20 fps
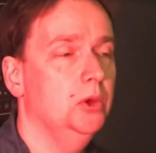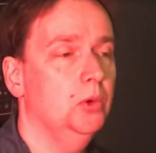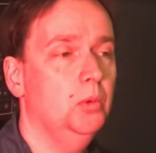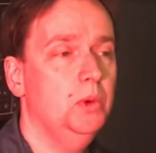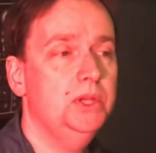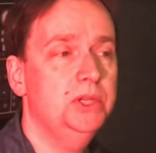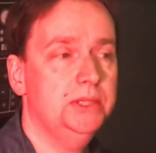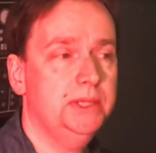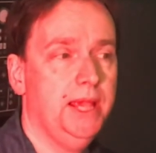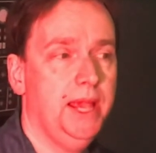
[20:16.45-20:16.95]

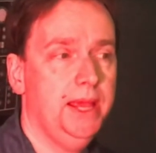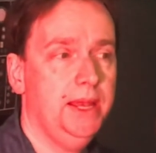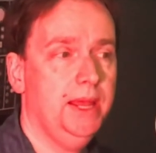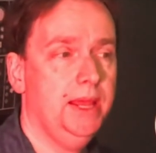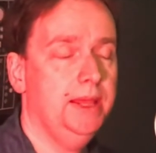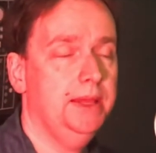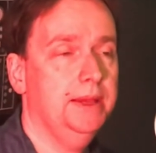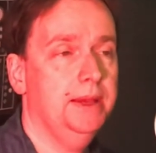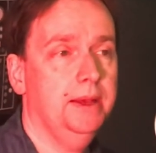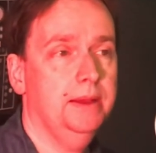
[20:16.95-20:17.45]
We just had
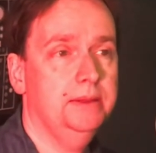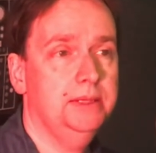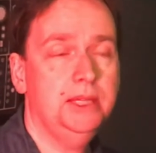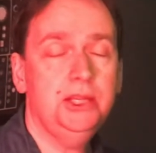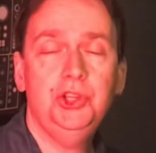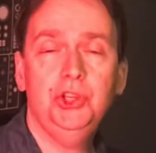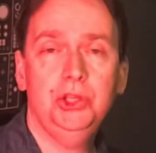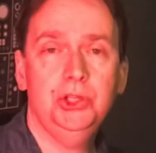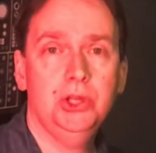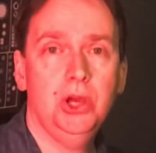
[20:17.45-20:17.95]
a uh,
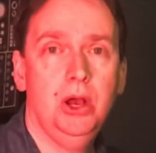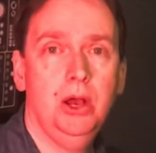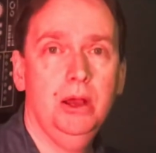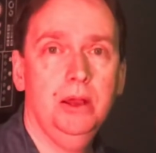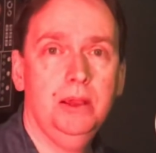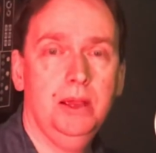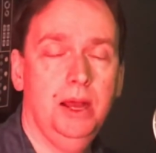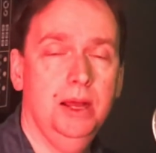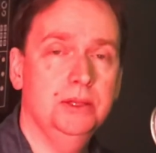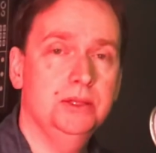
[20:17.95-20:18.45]
teaching
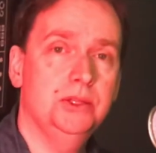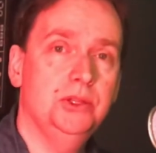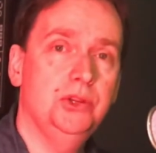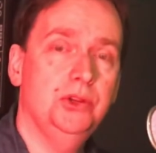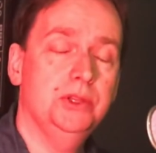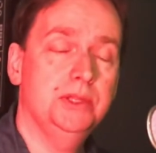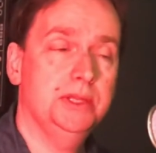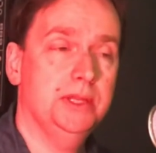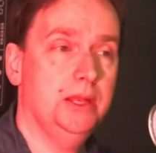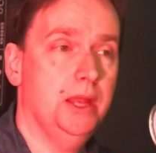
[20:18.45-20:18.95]
talk on
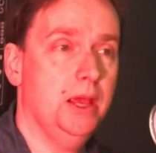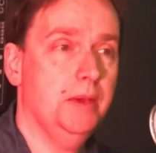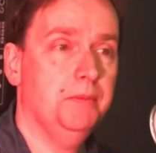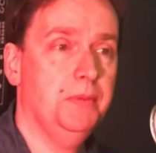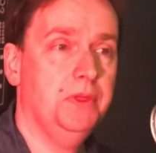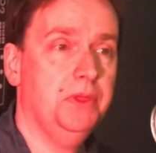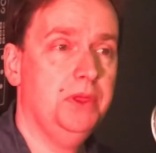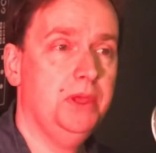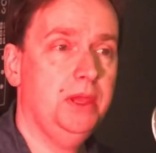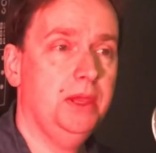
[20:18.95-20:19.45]
students and
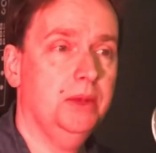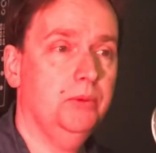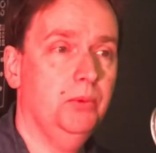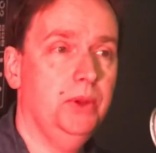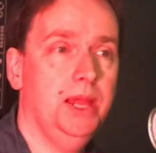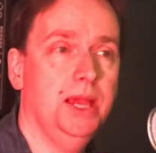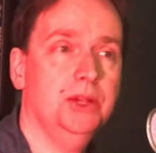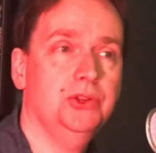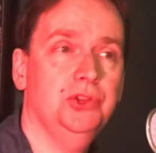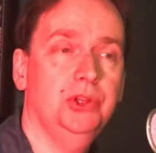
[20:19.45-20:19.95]
empathy, and
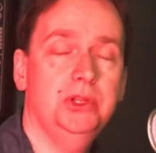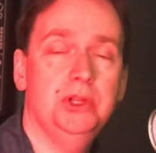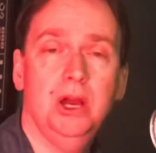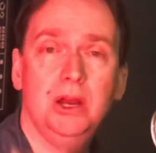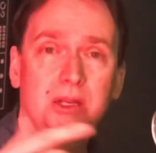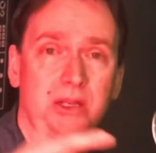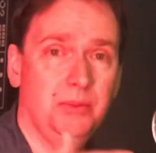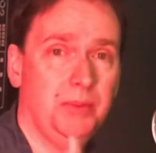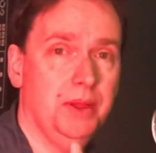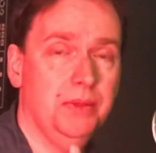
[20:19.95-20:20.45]
we actually
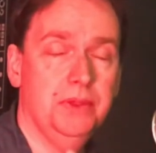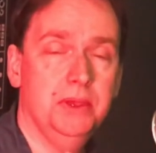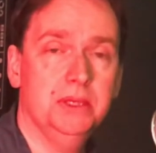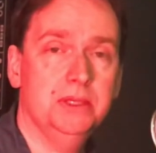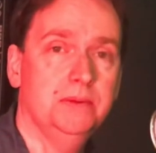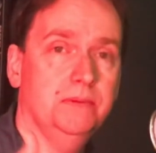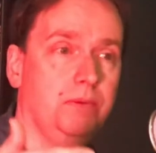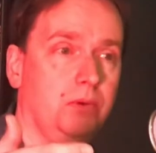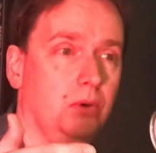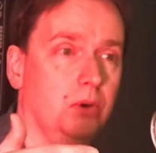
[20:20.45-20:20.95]
talked about
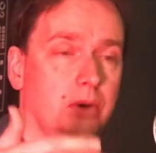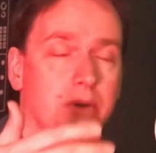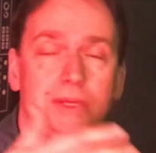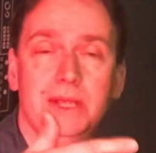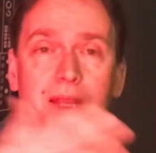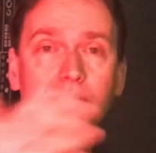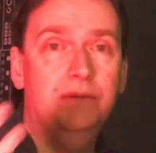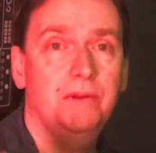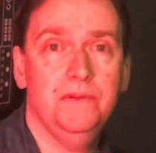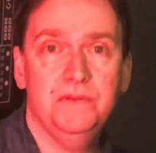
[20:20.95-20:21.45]
this for
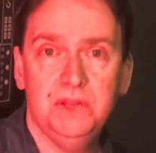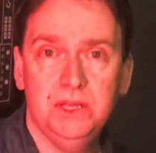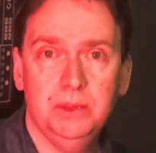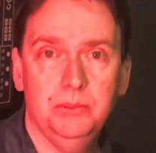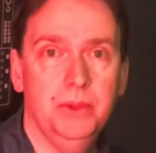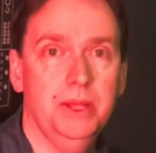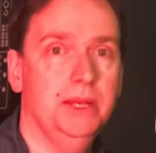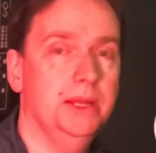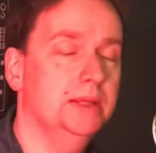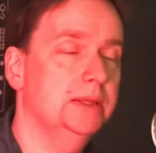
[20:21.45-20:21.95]
10, 15
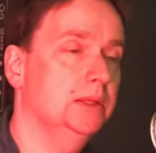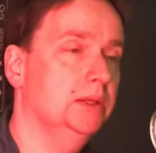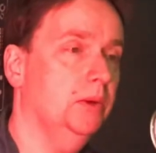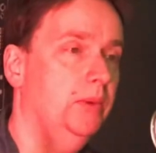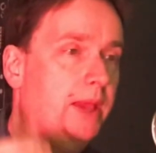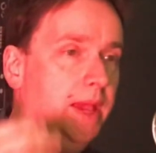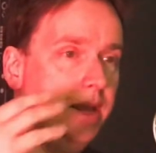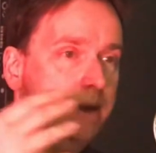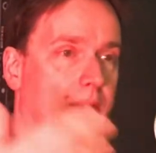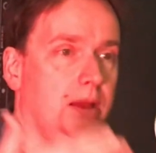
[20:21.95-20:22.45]
minutes. So
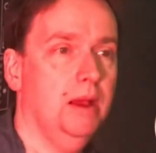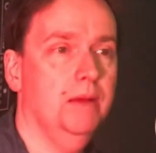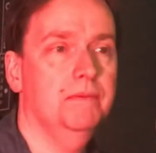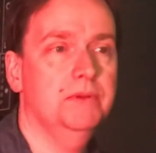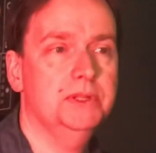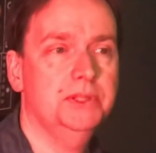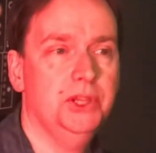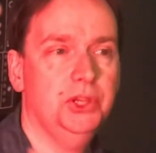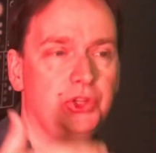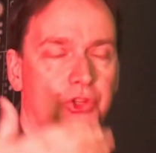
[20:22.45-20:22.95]
we had a
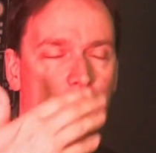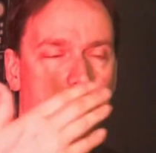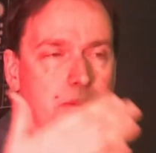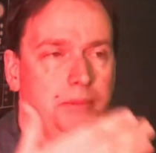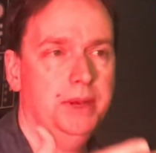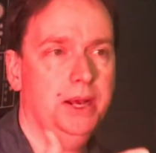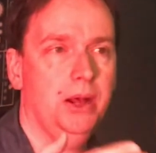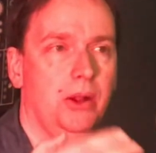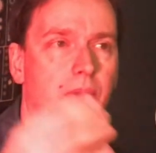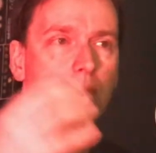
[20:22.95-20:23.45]
conversation
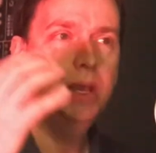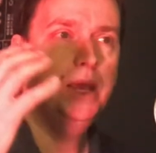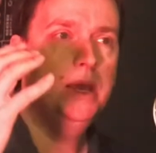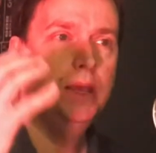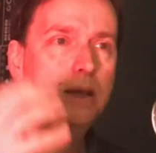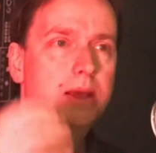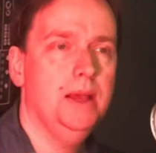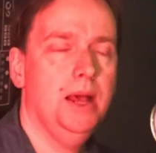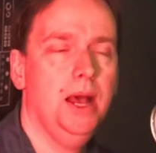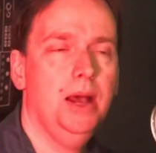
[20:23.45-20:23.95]
about
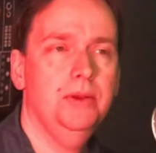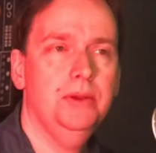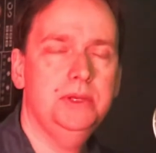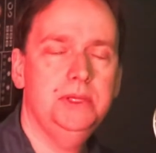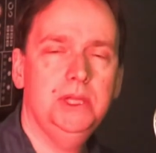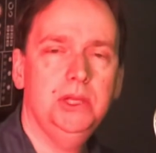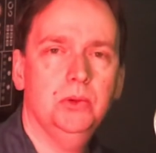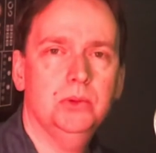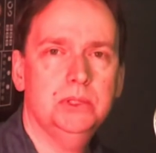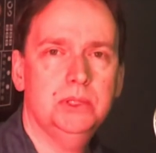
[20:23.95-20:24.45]
how to
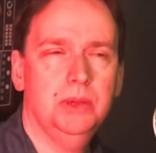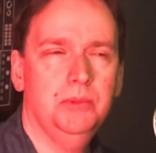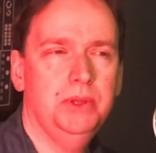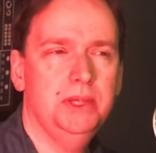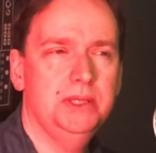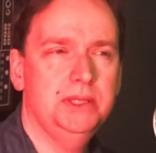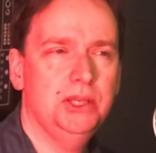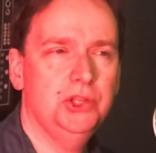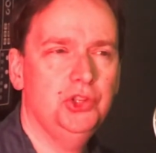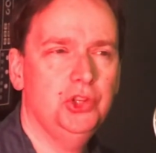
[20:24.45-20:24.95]
deal with some of
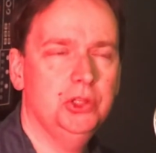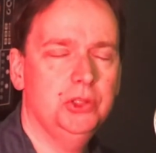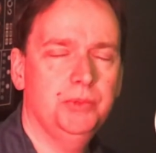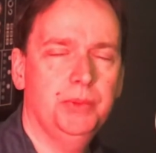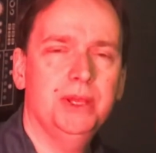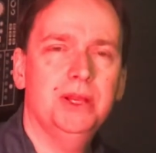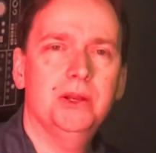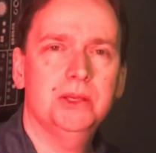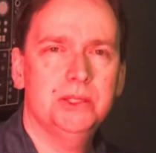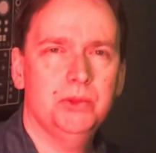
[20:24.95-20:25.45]
these issues
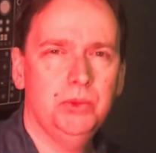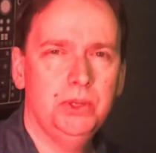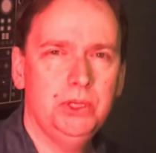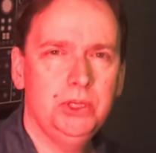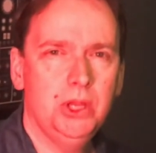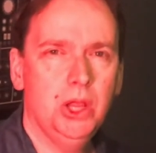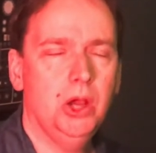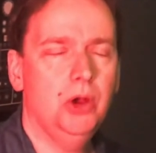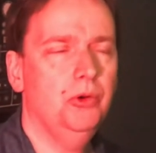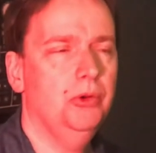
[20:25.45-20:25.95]
because we
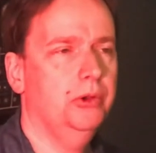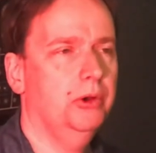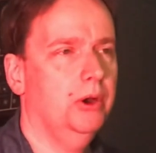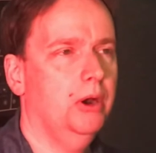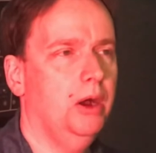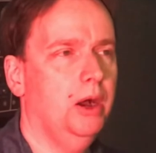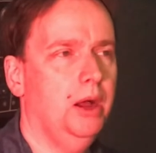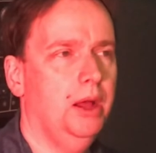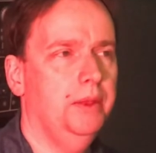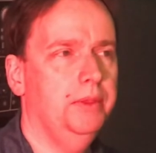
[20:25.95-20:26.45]
know they're
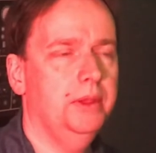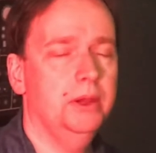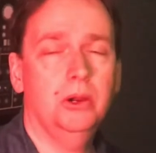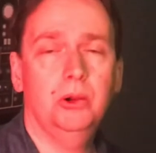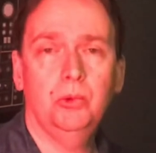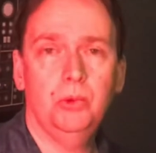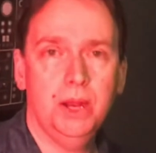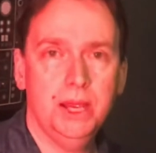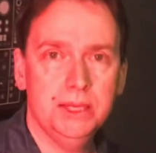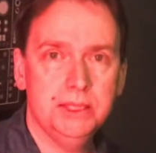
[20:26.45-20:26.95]
on the
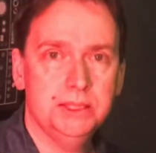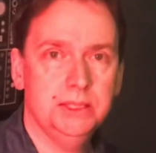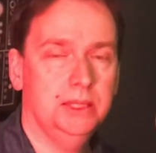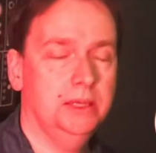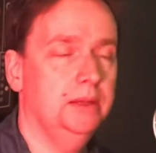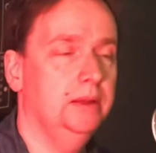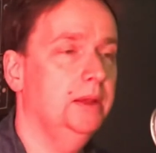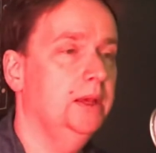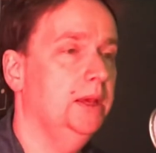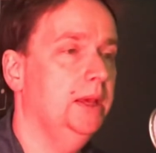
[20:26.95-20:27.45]

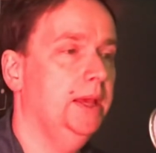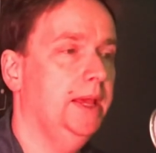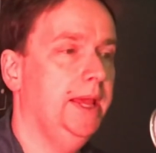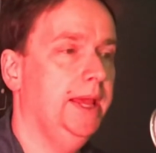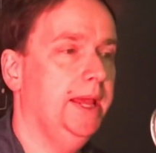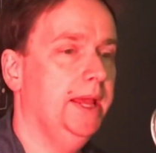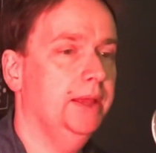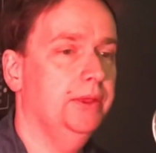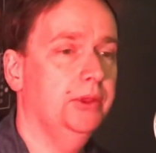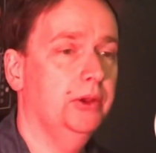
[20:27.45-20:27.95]
horizon
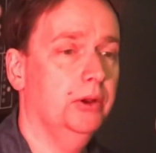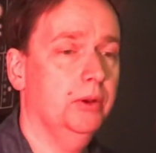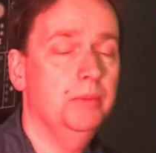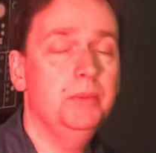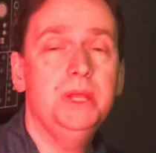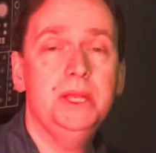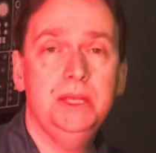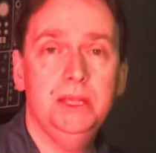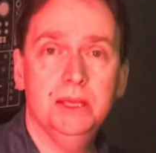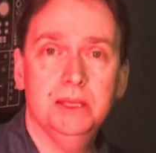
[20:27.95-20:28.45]
and they're
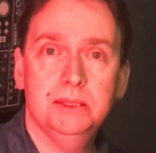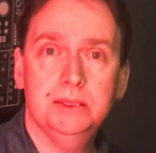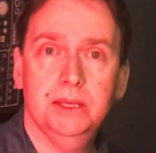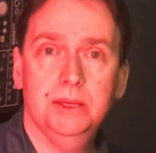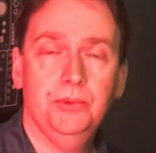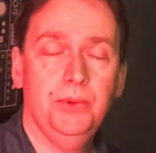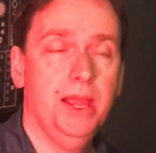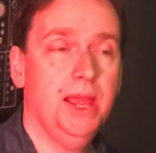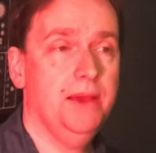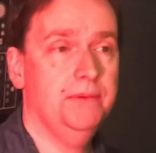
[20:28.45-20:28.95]
immediate
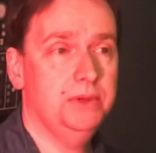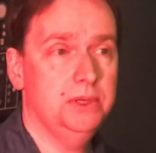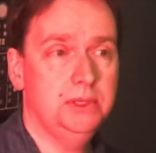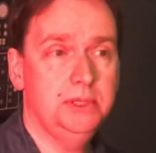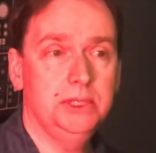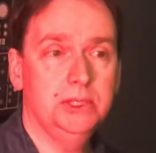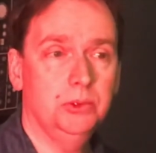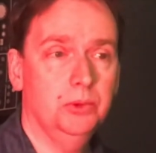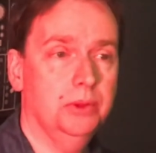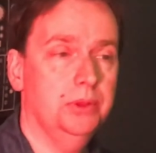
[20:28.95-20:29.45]
and we have to
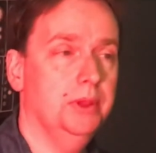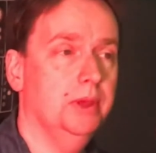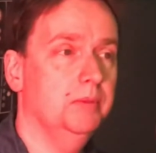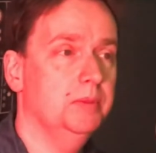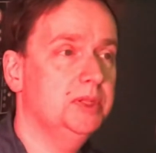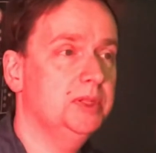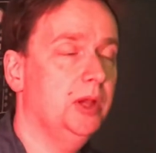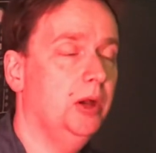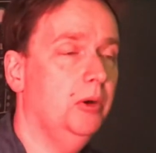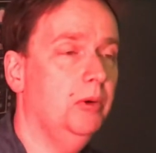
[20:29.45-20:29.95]
deal with them.
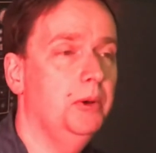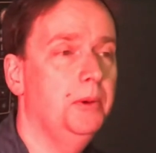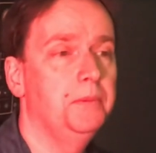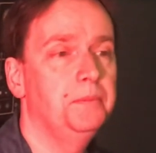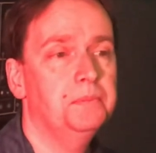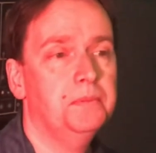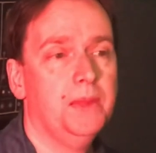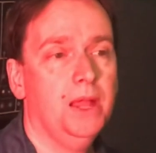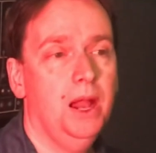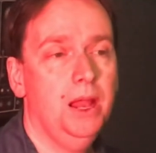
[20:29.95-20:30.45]
So
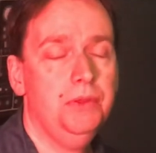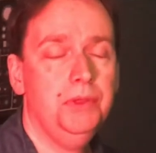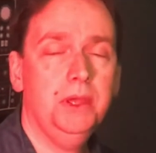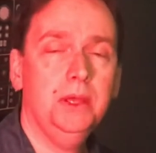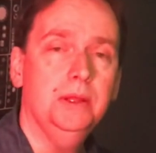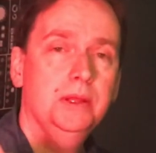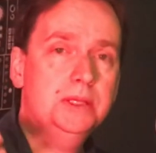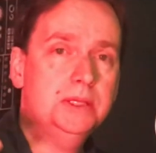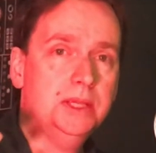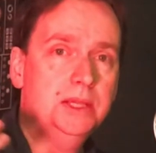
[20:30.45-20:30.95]
I
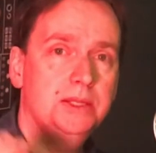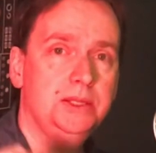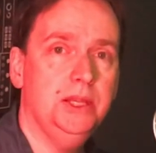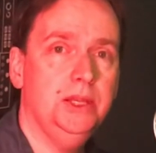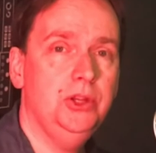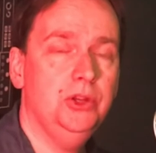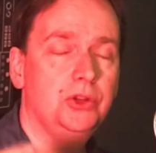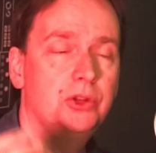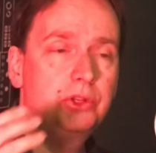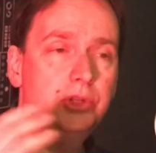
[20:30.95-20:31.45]
think let's
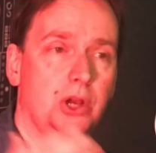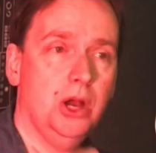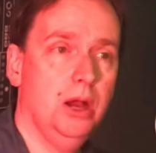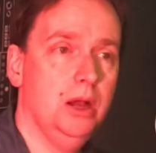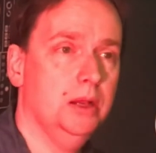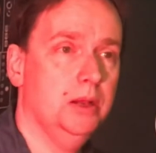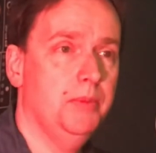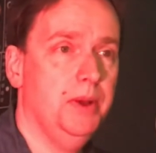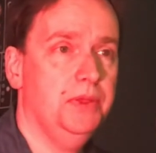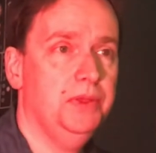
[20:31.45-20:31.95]
continue to
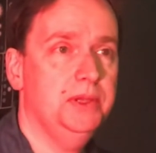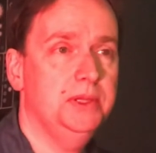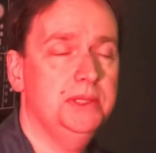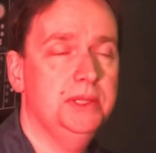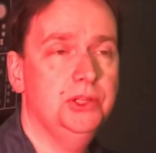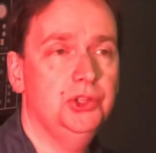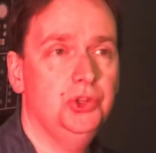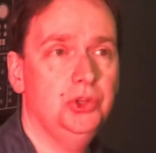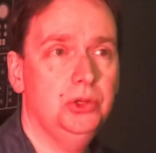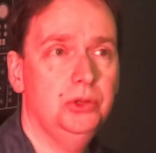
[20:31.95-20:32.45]
talk about these
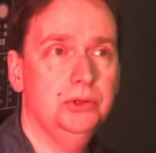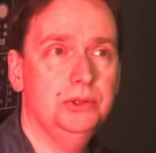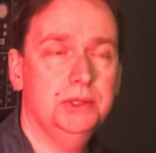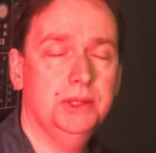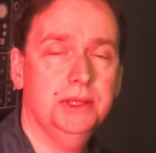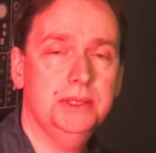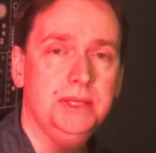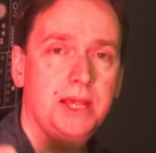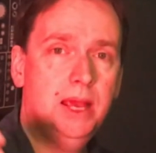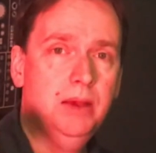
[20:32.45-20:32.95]
issues.
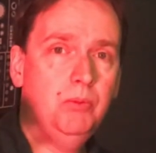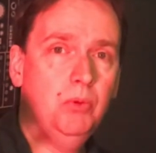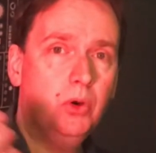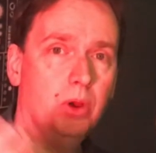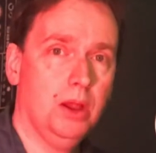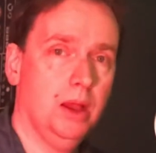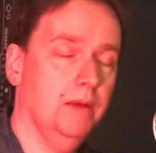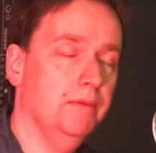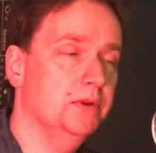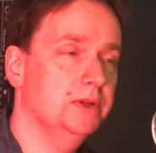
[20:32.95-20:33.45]
Let's have more
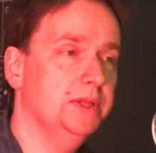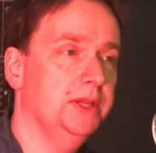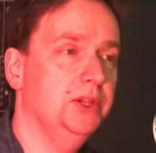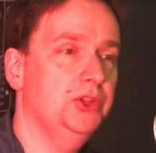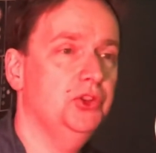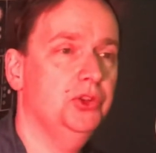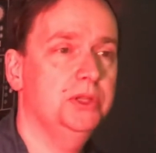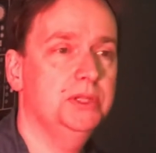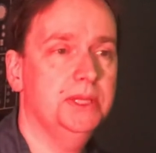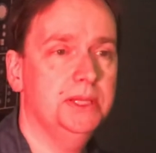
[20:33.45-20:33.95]

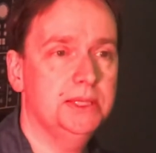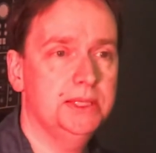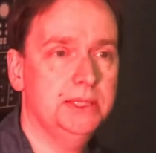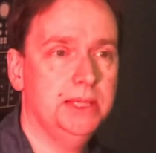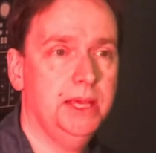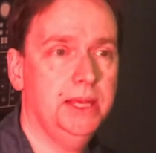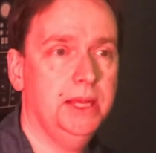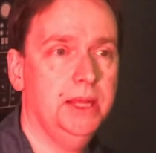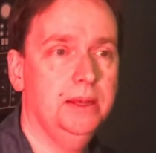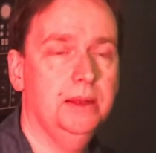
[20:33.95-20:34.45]
conversations in
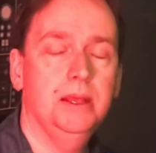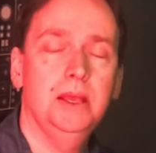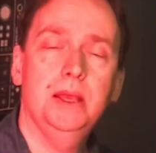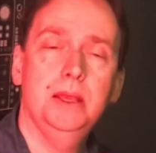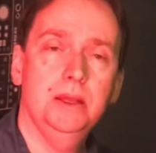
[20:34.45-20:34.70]
Senate.